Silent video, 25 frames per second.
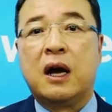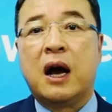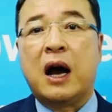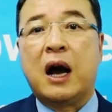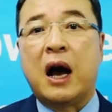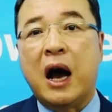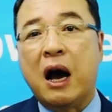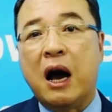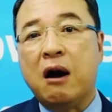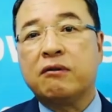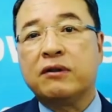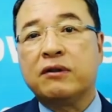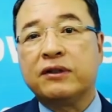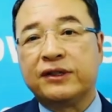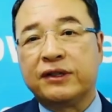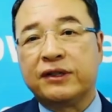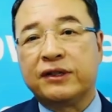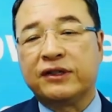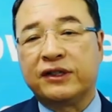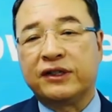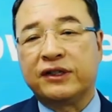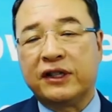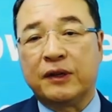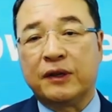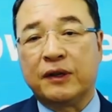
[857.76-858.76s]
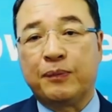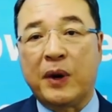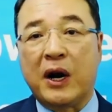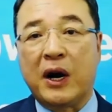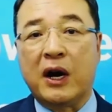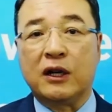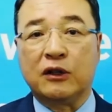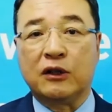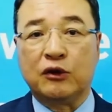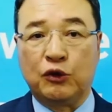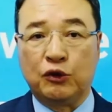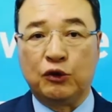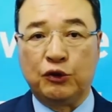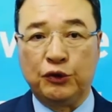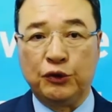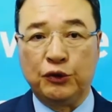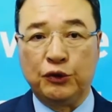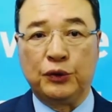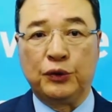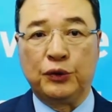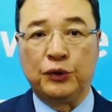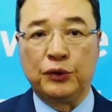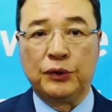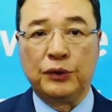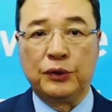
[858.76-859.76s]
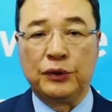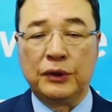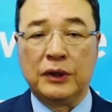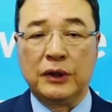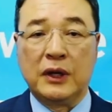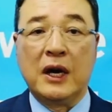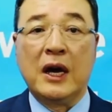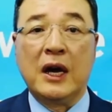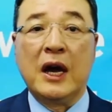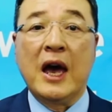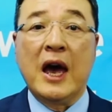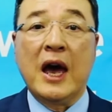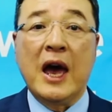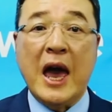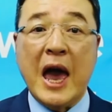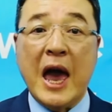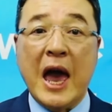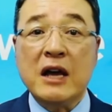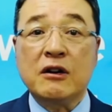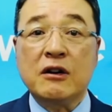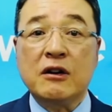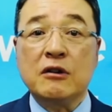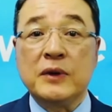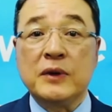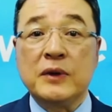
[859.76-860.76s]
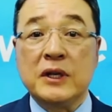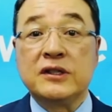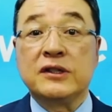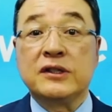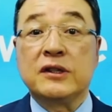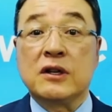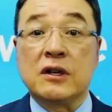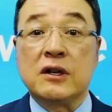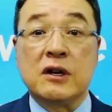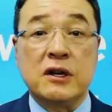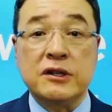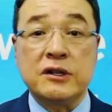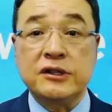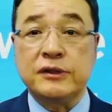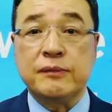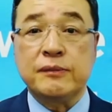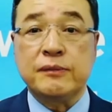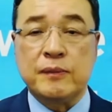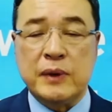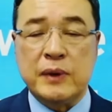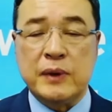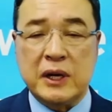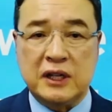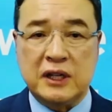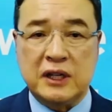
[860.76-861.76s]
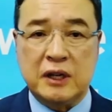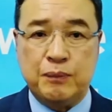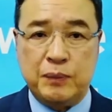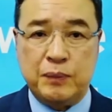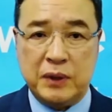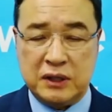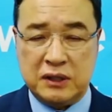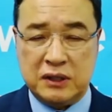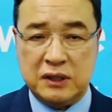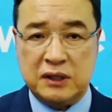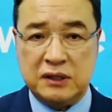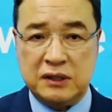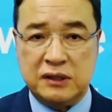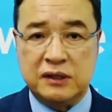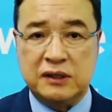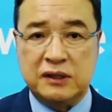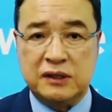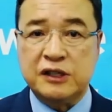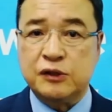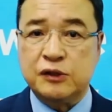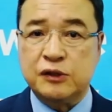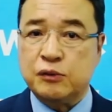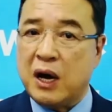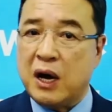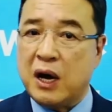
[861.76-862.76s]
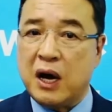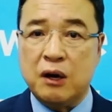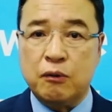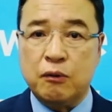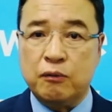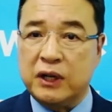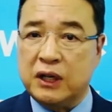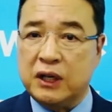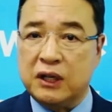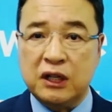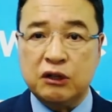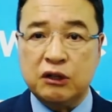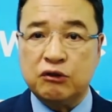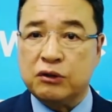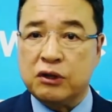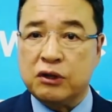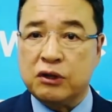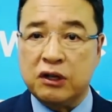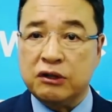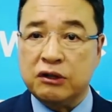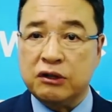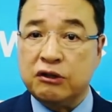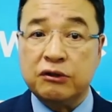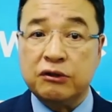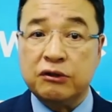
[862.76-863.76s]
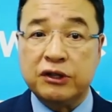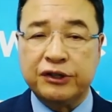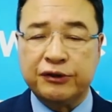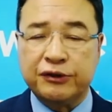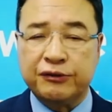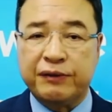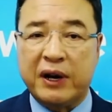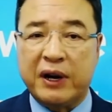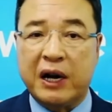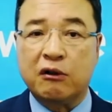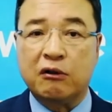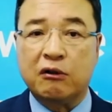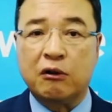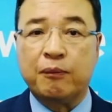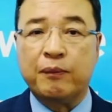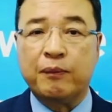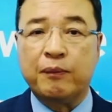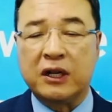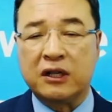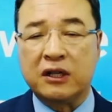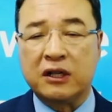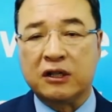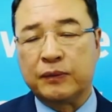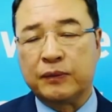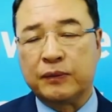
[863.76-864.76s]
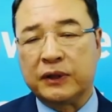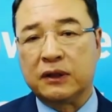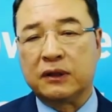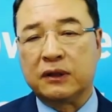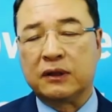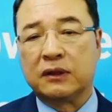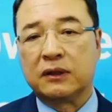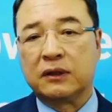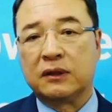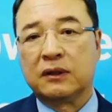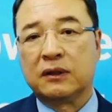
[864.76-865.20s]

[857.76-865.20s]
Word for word: How to succeed part two. Atomy is a consumer market business. That's why we need to continuously follow management.